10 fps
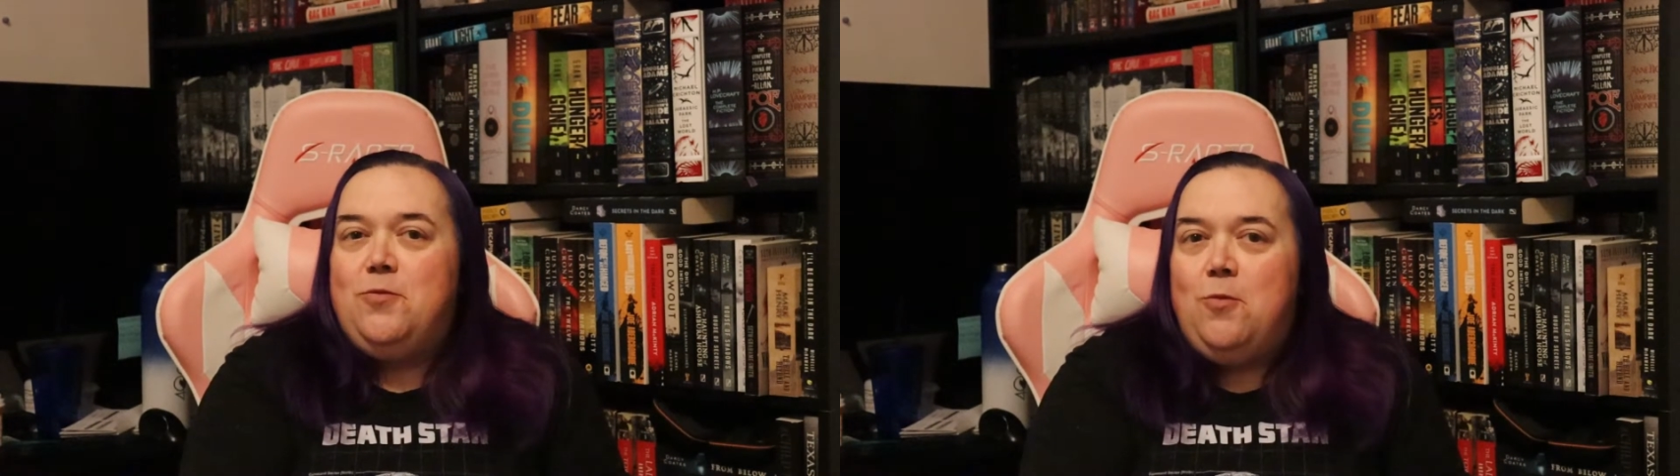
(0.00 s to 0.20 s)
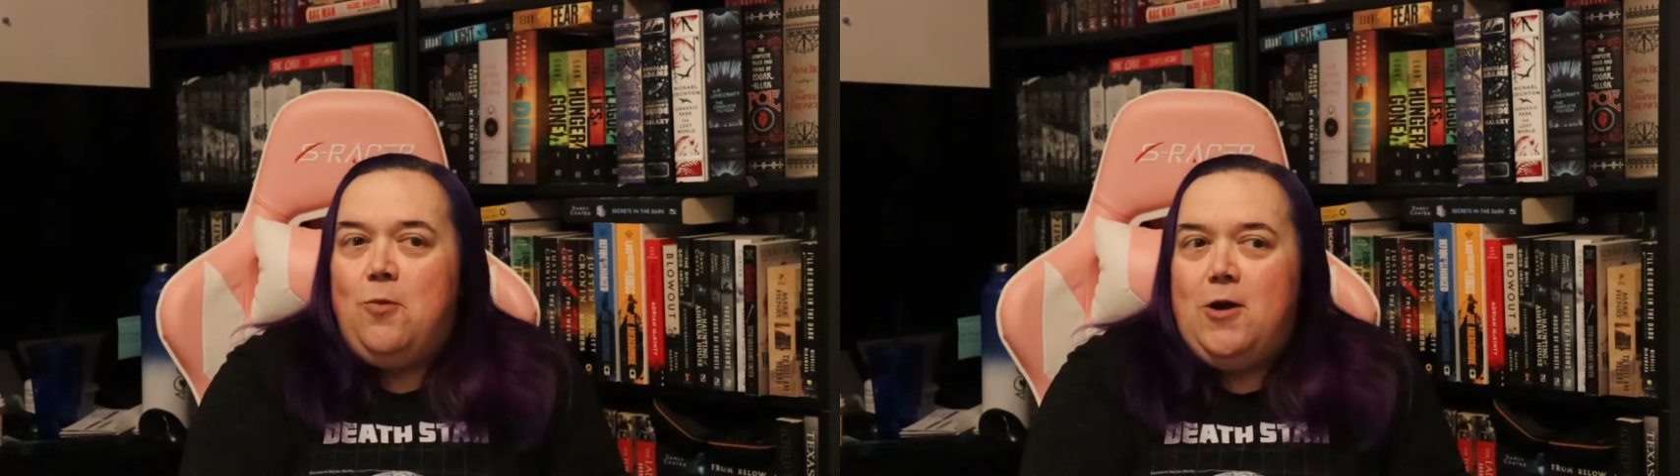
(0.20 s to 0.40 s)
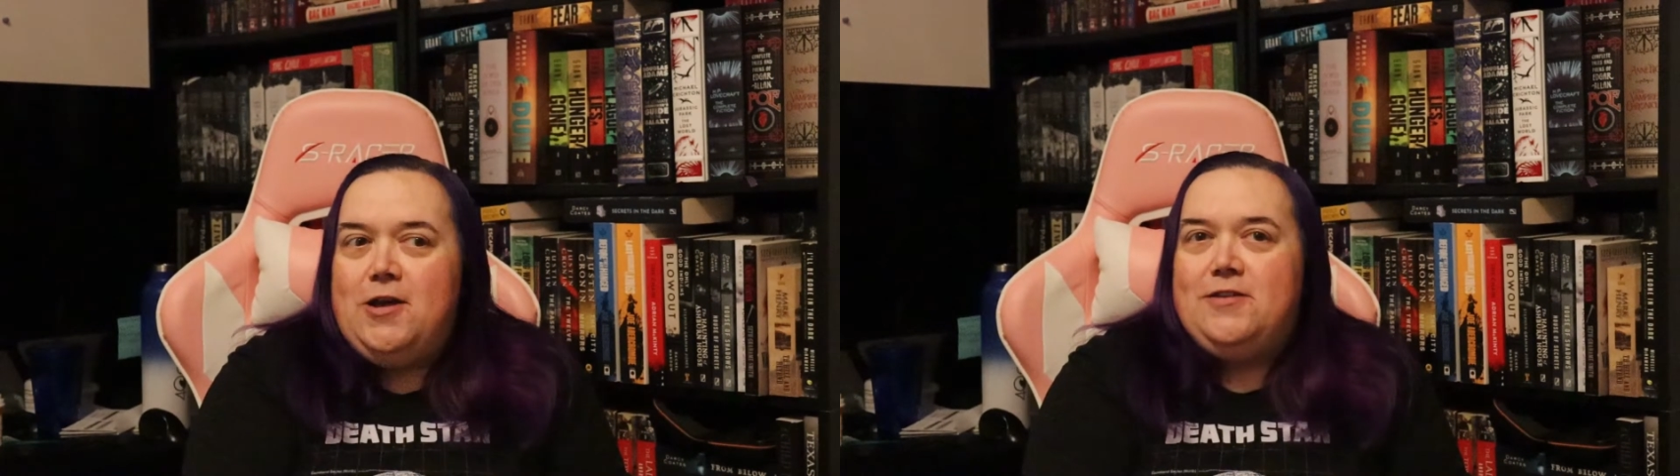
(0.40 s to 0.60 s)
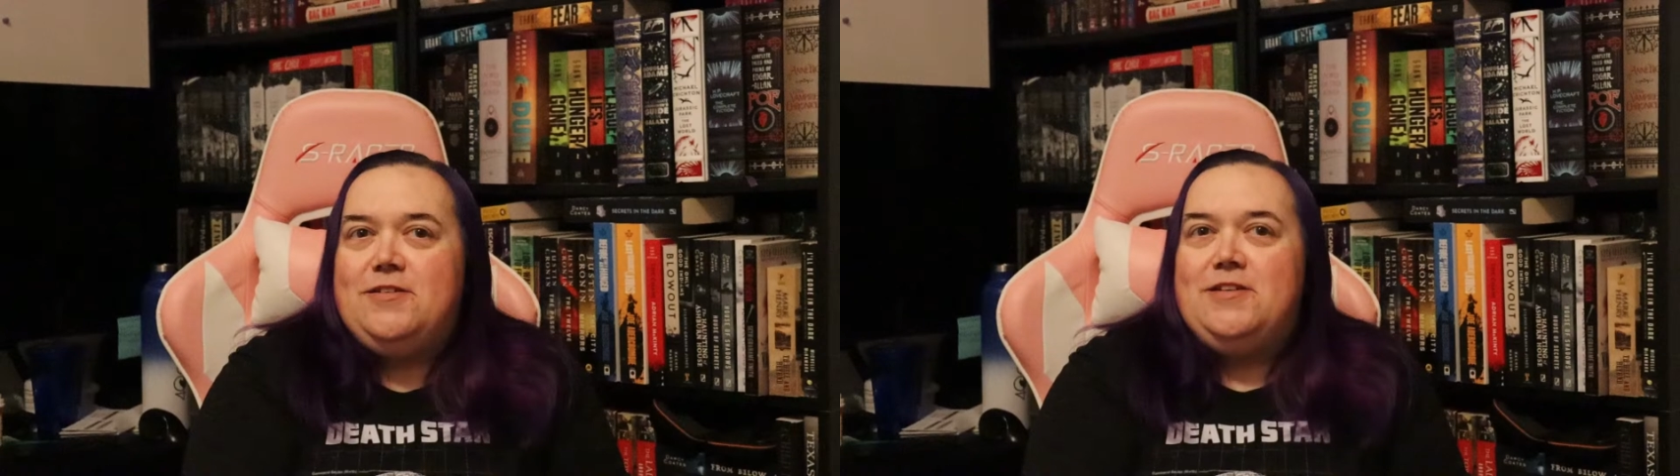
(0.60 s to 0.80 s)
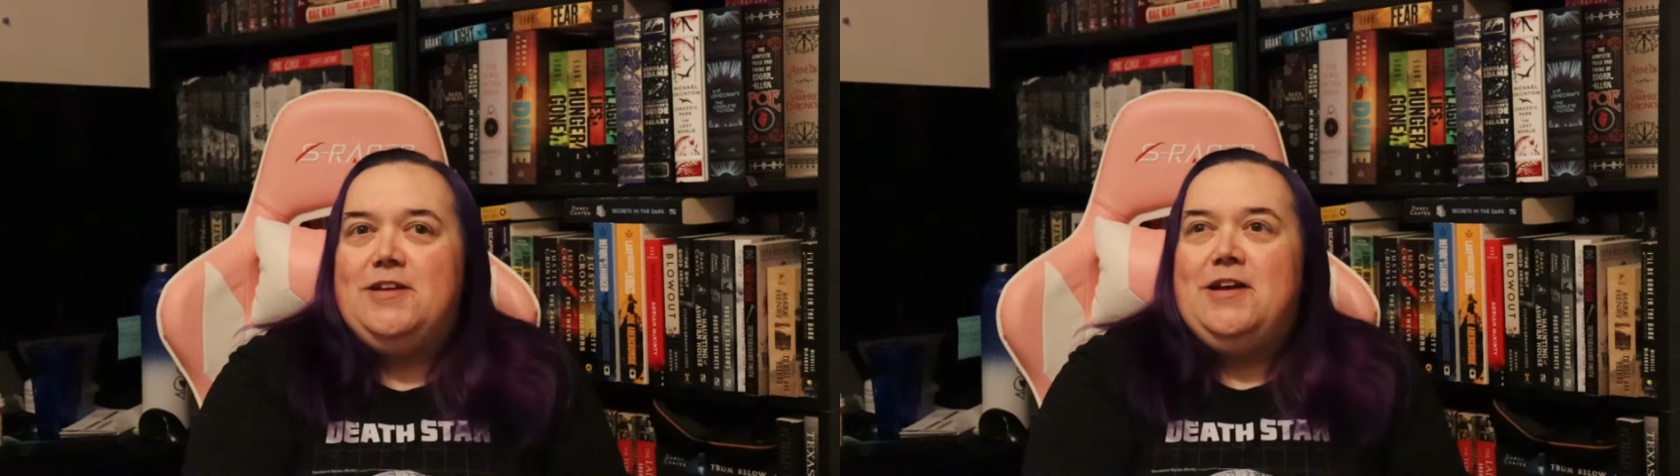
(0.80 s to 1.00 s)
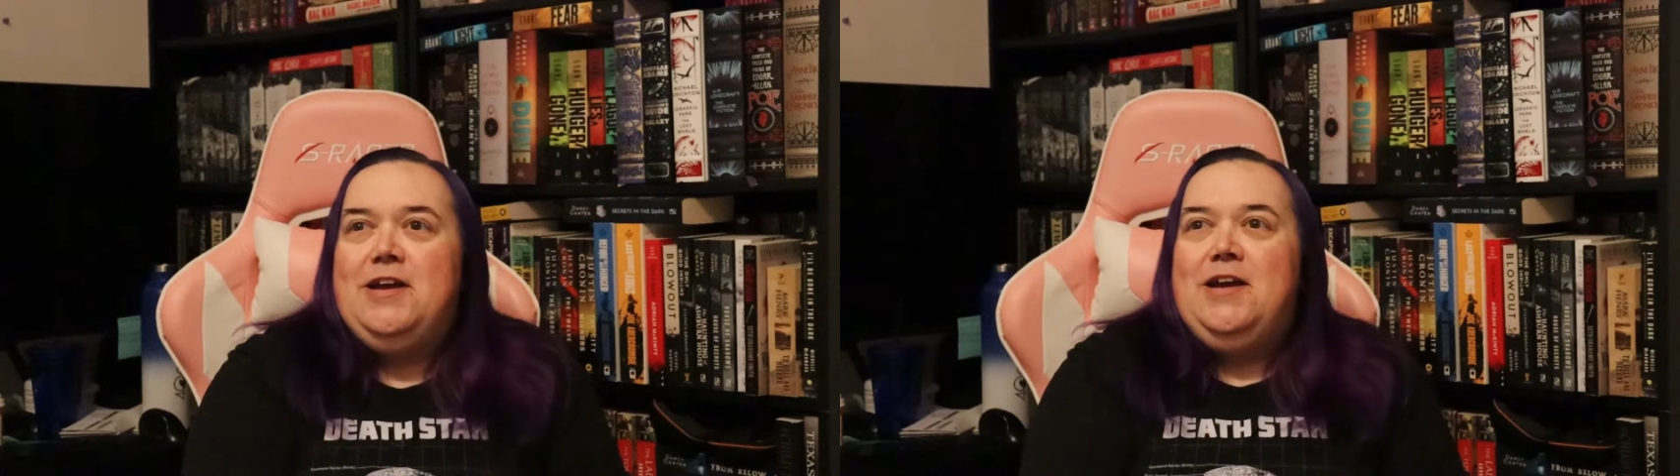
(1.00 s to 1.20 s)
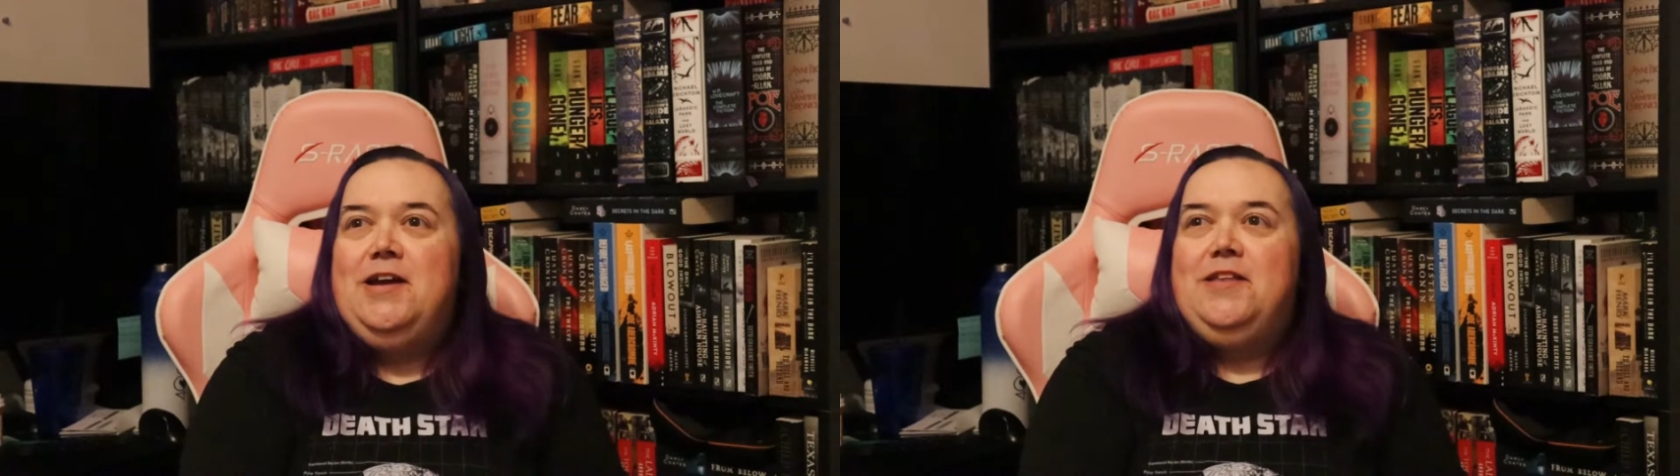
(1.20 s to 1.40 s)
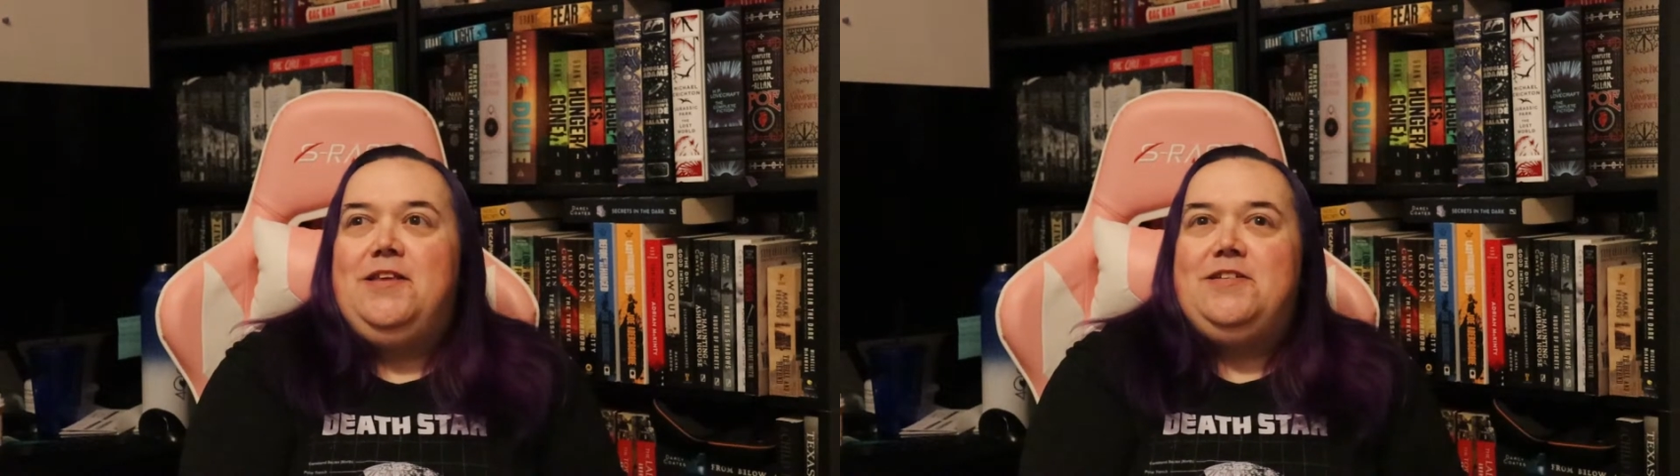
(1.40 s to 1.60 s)
what
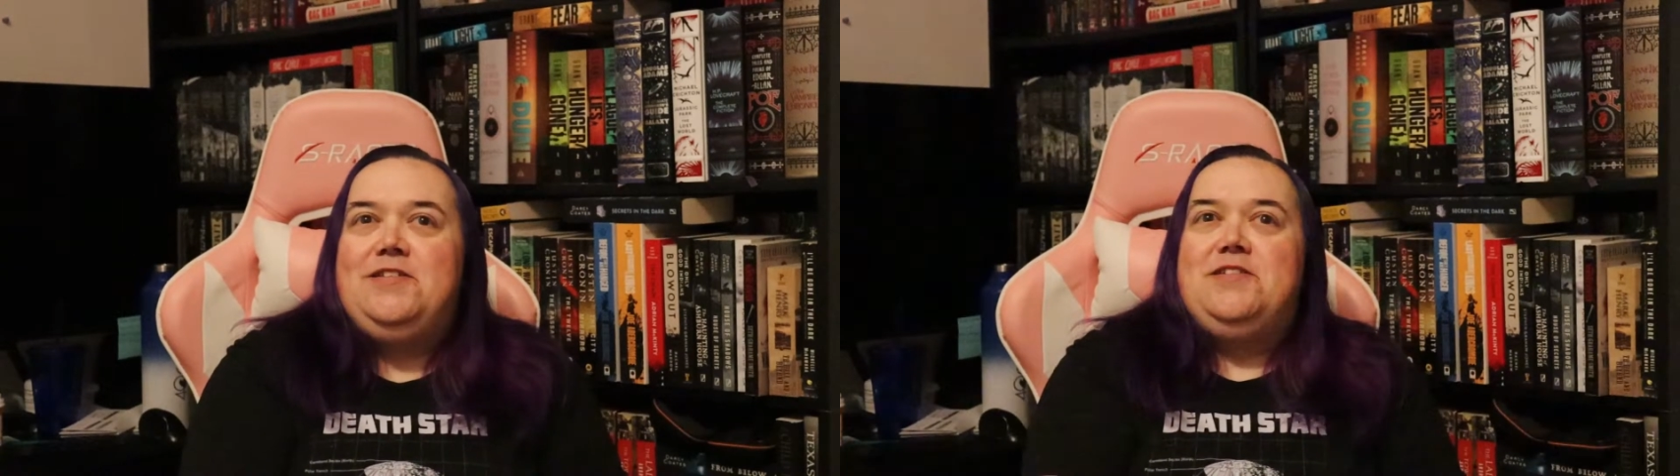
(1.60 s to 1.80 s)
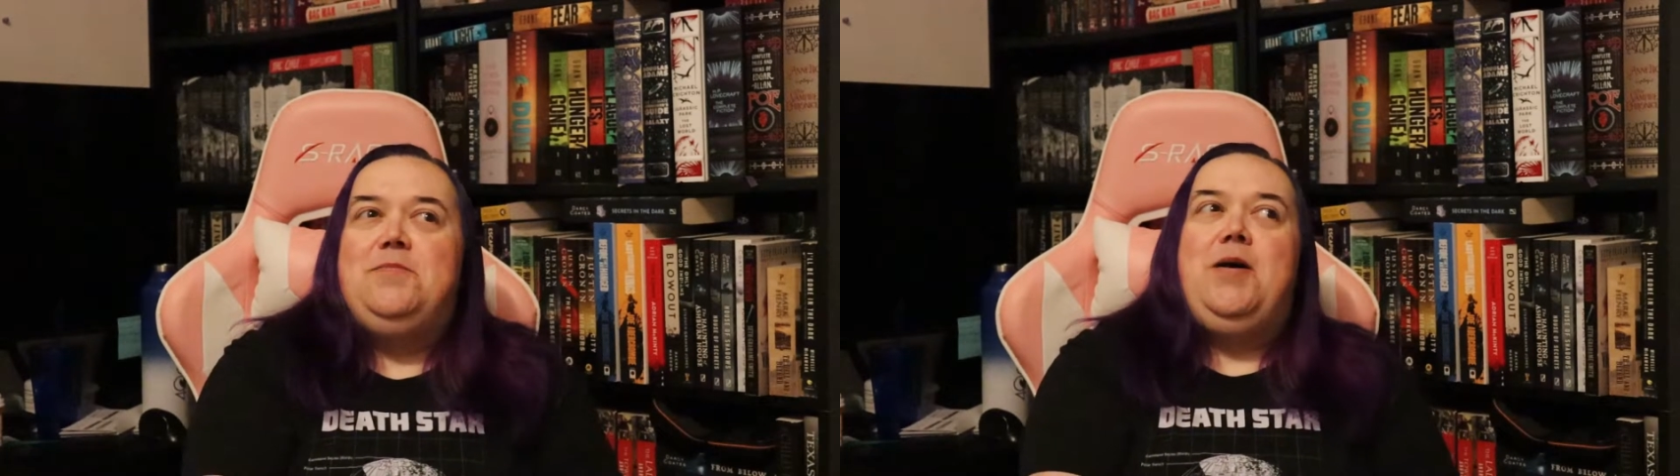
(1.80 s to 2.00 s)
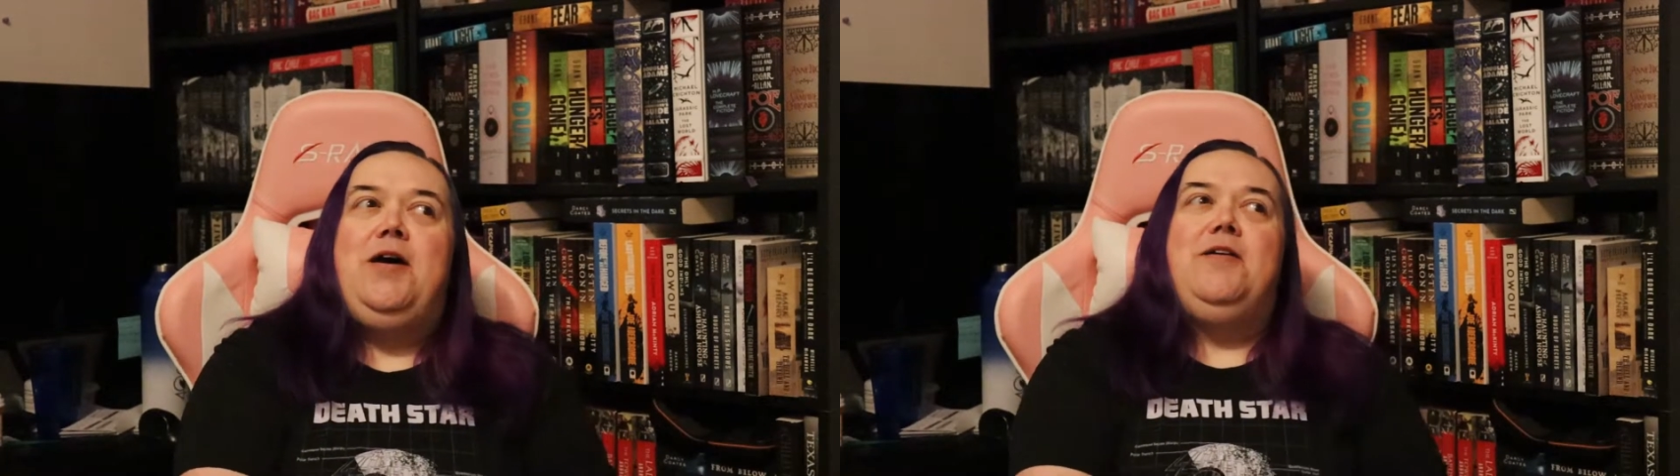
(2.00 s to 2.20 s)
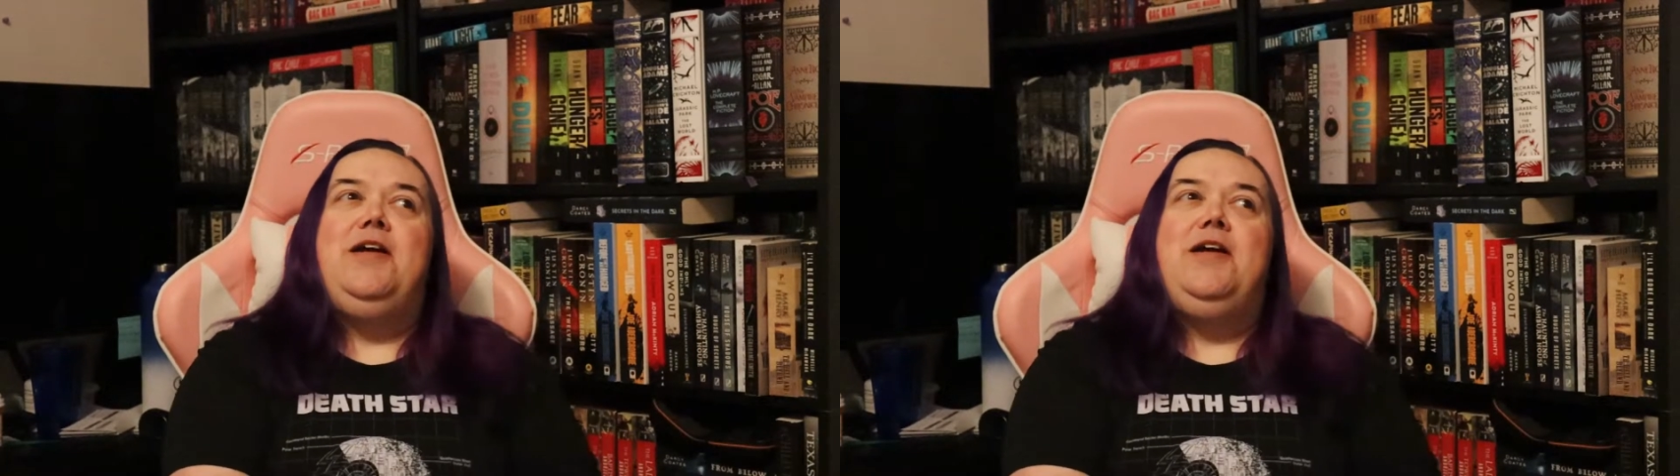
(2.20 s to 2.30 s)
this is about.